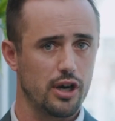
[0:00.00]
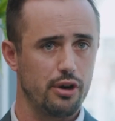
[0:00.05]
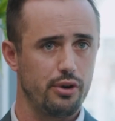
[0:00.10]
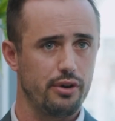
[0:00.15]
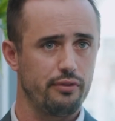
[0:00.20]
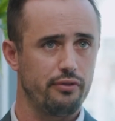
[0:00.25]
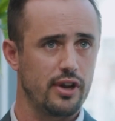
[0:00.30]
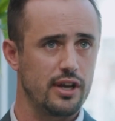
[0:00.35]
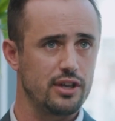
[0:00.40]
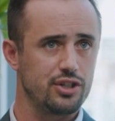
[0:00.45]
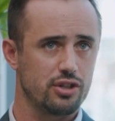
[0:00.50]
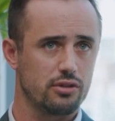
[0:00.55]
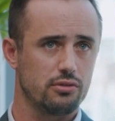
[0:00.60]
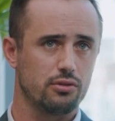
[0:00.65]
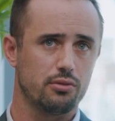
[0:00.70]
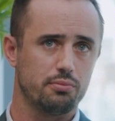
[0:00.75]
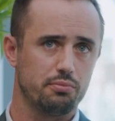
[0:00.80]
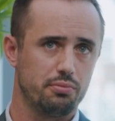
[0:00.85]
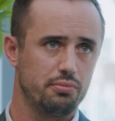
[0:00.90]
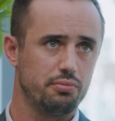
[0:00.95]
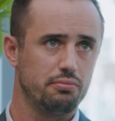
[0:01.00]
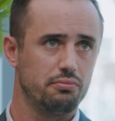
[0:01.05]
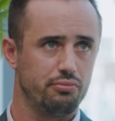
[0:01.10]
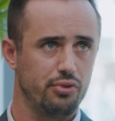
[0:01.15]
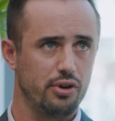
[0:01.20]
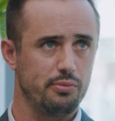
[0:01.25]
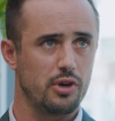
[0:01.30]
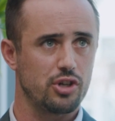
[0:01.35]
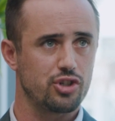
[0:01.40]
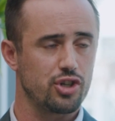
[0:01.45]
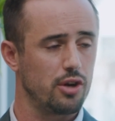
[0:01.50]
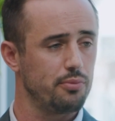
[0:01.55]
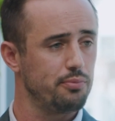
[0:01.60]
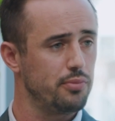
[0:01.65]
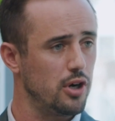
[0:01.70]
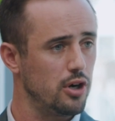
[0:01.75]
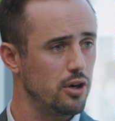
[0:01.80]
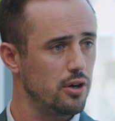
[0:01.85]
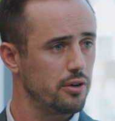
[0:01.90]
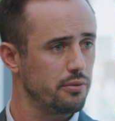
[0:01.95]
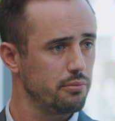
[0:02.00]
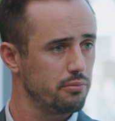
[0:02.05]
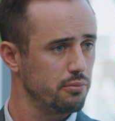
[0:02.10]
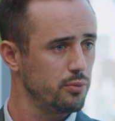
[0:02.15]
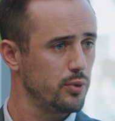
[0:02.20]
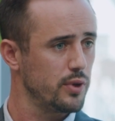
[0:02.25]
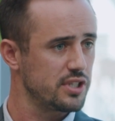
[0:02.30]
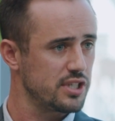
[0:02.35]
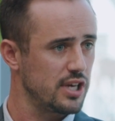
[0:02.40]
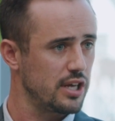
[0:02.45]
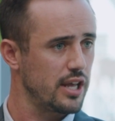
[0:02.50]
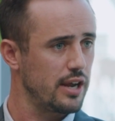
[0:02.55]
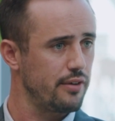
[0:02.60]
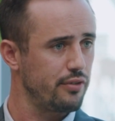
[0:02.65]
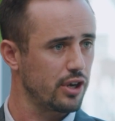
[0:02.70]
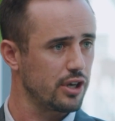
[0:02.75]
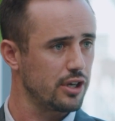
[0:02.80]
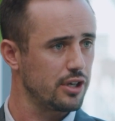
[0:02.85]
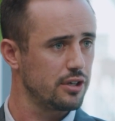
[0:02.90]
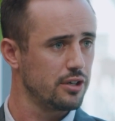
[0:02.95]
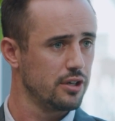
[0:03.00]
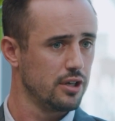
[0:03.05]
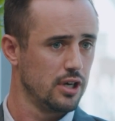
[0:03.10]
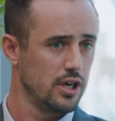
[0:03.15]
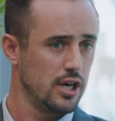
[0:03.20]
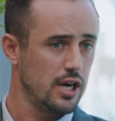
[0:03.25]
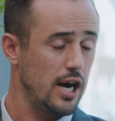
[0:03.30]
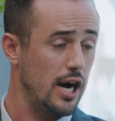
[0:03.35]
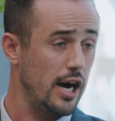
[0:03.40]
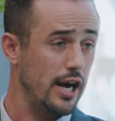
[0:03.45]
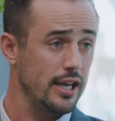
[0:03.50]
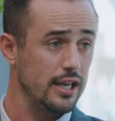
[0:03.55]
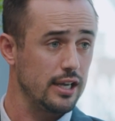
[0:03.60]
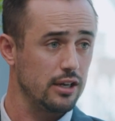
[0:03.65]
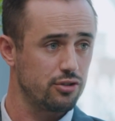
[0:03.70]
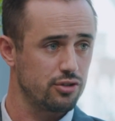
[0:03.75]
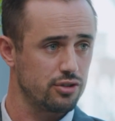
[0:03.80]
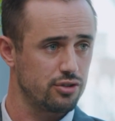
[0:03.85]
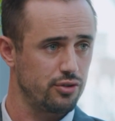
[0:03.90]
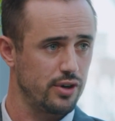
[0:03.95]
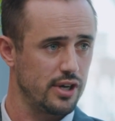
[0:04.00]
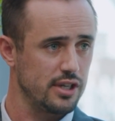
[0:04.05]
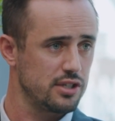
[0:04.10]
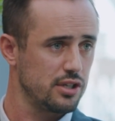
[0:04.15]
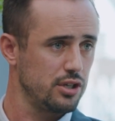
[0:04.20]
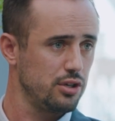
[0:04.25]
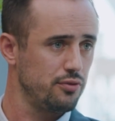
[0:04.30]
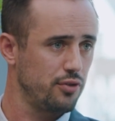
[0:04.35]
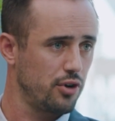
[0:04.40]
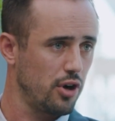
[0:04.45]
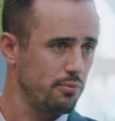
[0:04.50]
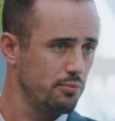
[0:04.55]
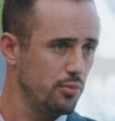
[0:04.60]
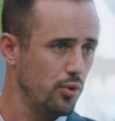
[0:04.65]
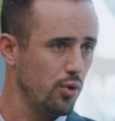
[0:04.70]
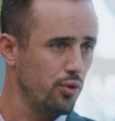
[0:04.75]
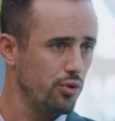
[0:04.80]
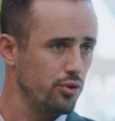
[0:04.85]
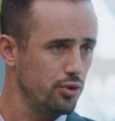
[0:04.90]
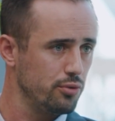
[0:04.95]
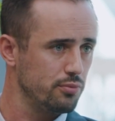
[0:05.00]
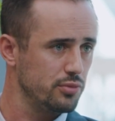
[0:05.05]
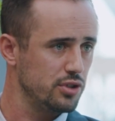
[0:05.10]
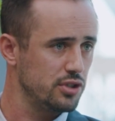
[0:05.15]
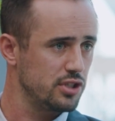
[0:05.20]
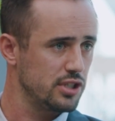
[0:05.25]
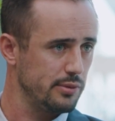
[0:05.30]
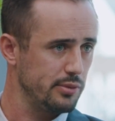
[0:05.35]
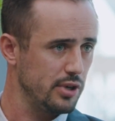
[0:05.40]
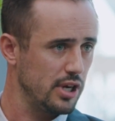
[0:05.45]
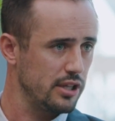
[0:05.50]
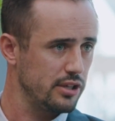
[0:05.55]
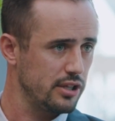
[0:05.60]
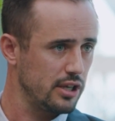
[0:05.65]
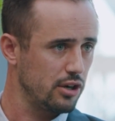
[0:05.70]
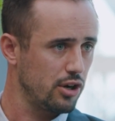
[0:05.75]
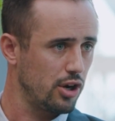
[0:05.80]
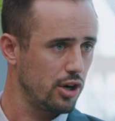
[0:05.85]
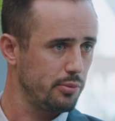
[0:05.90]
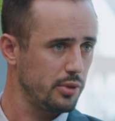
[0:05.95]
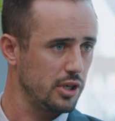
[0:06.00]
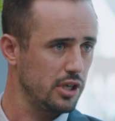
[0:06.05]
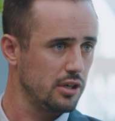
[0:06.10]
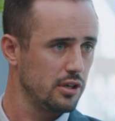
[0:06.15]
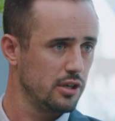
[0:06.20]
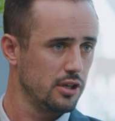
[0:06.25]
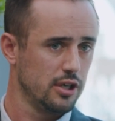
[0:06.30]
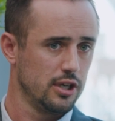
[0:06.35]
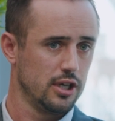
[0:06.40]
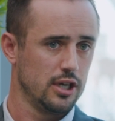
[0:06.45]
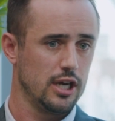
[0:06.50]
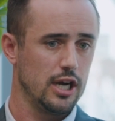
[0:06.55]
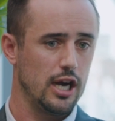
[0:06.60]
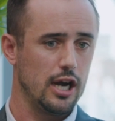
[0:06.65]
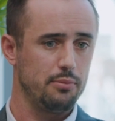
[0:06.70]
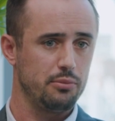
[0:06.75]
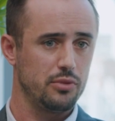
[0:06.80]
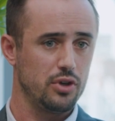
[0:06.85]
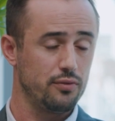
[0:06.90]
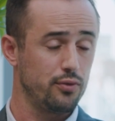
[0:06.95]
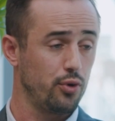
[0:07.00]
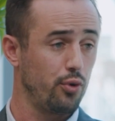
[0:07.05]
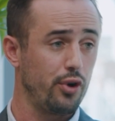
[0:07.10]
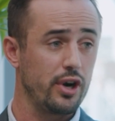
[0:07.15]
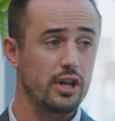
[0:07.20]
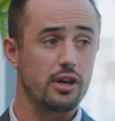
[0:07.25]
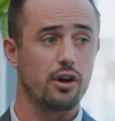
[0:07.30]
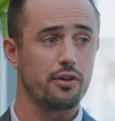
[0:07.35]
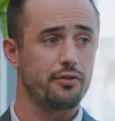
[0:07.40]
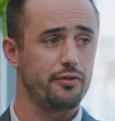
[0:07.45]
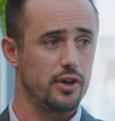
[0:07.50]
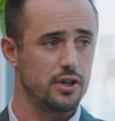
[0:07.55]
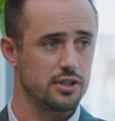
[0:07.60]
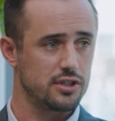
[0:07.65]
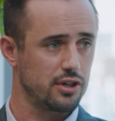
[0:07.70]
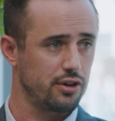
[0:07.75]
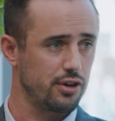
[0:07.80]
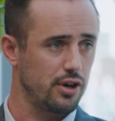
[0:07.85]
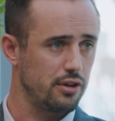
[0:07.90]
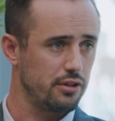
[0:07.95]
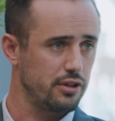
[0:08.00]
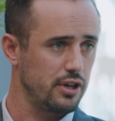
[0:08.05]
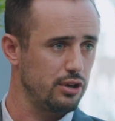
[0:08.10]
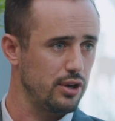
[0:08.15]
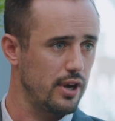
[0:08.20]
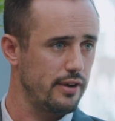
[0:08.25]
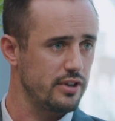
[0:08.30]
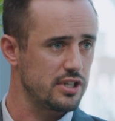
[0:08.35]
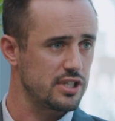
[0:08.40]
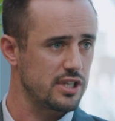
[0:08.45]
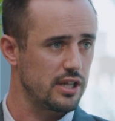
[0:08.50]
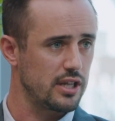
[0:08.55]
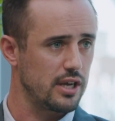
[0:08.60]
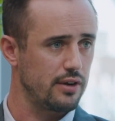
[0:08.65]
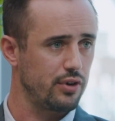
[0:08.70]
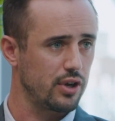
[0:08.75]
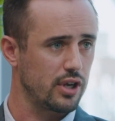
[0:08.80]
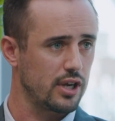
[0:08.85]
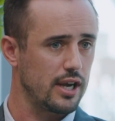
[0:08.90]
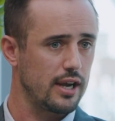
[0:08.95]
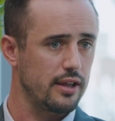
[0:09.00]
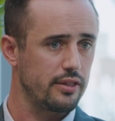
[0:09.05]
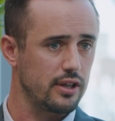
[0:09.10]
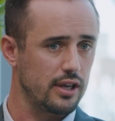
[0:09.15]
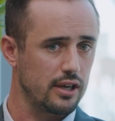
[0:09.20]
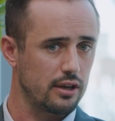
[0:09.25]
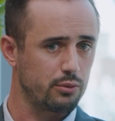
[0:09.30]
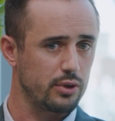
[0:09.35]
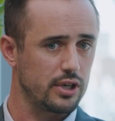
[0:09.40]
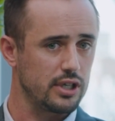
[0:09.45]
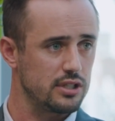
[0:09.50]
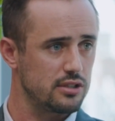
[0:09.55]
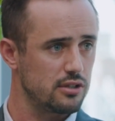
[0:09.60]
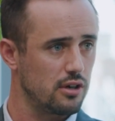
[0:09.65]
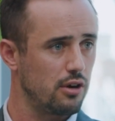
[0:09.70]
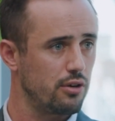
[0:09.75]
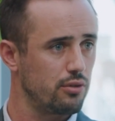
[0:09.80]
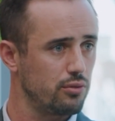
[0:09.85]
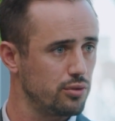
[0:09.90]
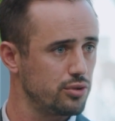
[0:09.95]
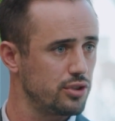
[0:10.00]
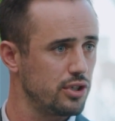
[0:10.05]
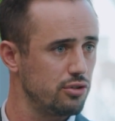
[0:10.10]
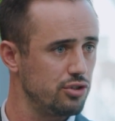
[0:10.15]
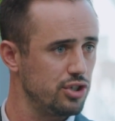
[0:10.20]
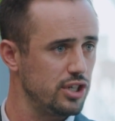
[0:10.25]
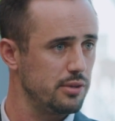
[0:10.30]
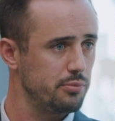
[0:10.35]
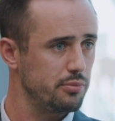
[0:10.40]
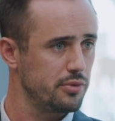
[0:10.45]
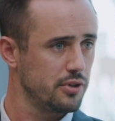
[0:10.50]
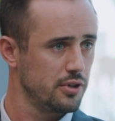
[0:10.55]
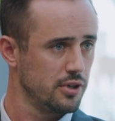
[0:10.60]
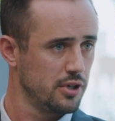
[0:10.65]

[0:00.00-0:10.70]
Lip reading: lower inflation or pretty much on par with South Africa, high interest rates, so you've got more room to stimulate the economy. You've already got faster growth than you have in South Africa, and the equities are also cheap.